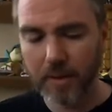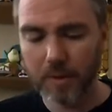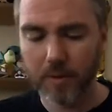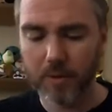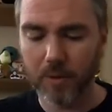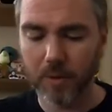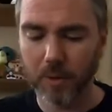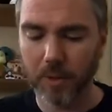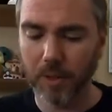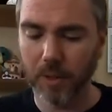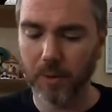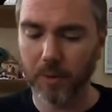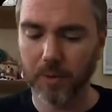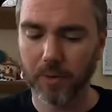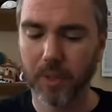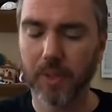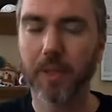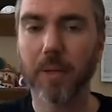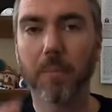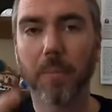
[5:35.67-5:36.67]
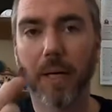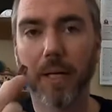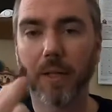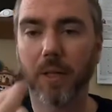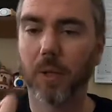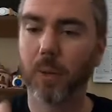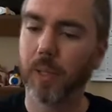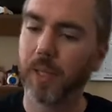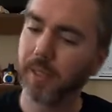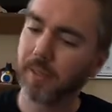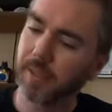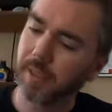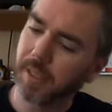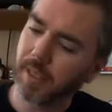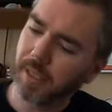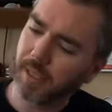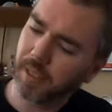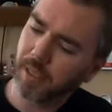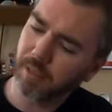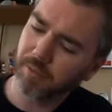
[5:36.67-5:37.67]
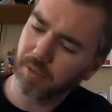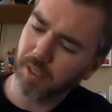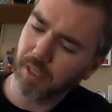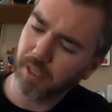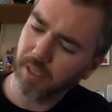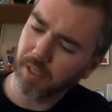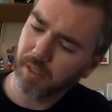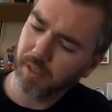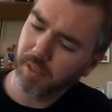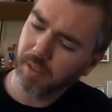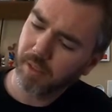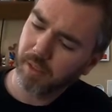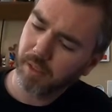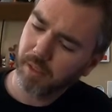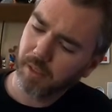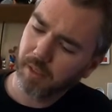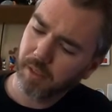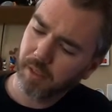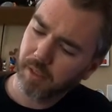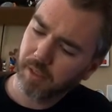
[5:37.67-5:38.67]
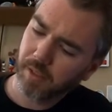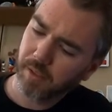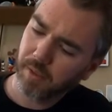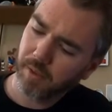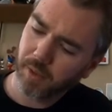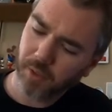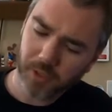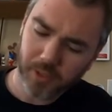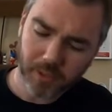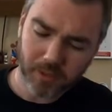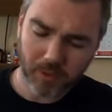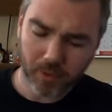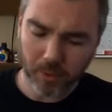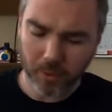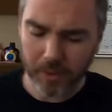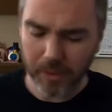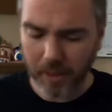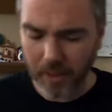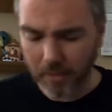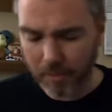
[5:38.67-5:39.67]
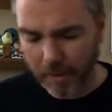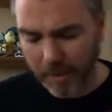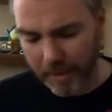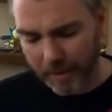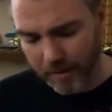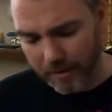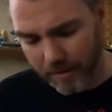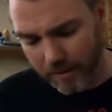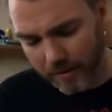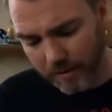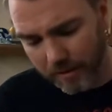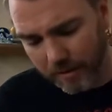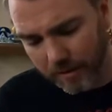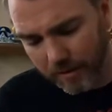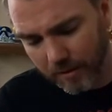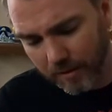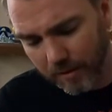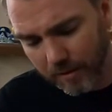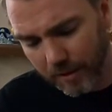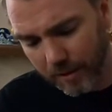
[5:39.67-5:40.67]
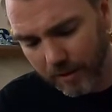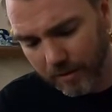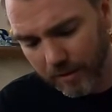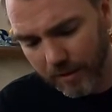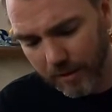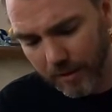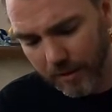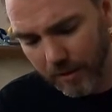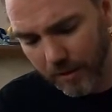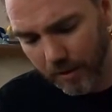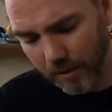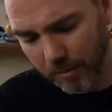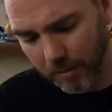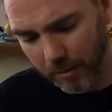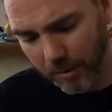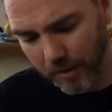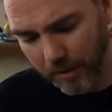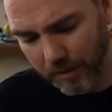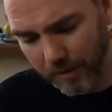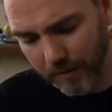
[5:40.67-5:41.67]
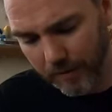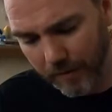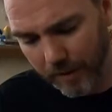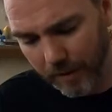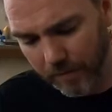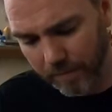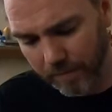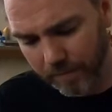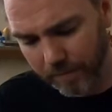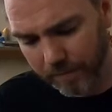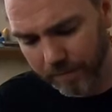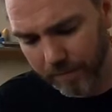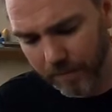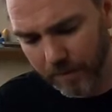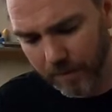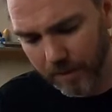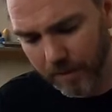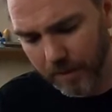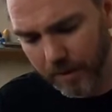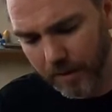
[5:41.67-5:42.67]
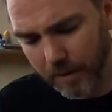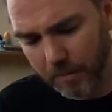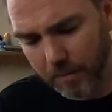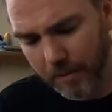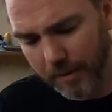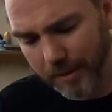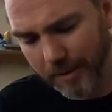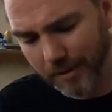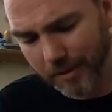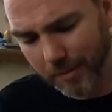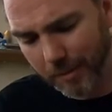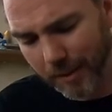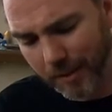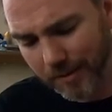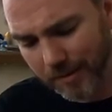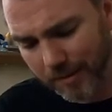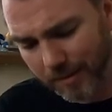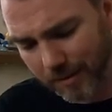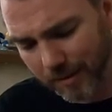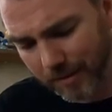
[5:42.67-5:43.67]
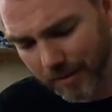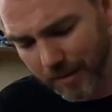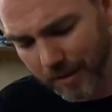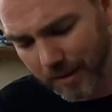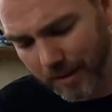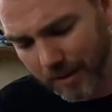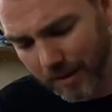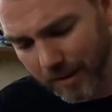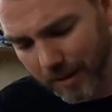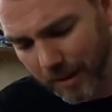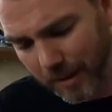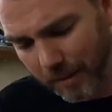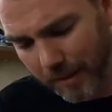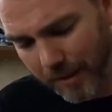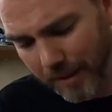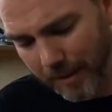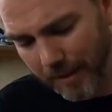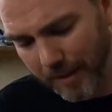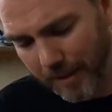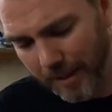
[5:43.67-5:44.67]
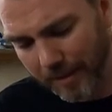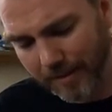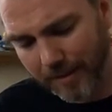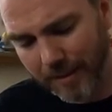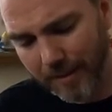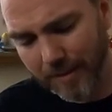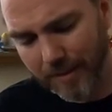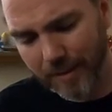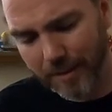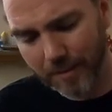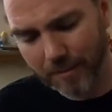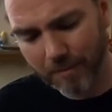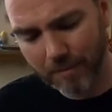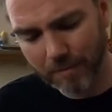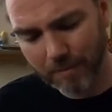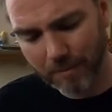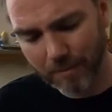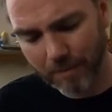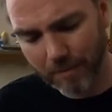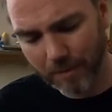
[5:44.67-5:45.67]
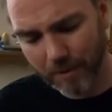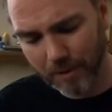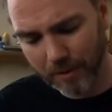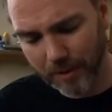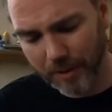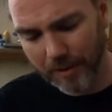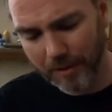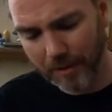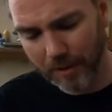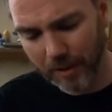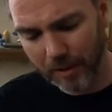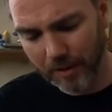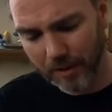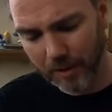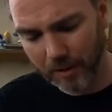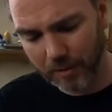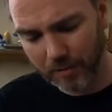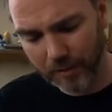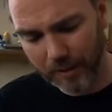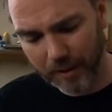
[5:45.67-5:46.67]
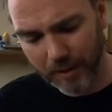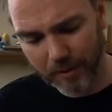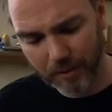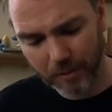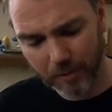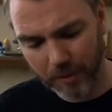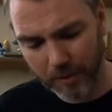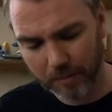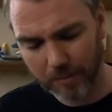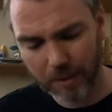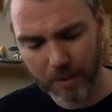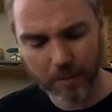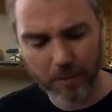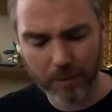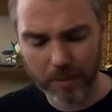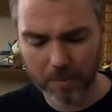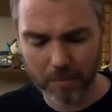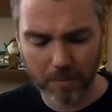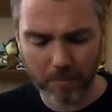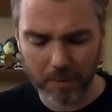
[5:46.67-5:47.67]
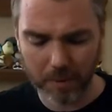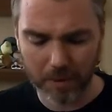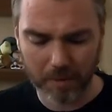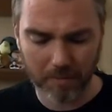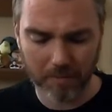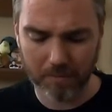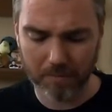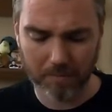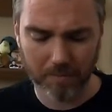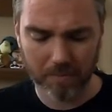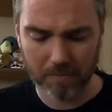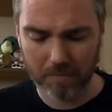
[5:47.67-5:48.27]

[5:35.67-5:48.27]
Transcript: So, it's got the micro SD, and I've got a 32 gigabyte SD card plugged in there. Plenty of space. I mean, I tend to delete the audio files when I'm done with them, but,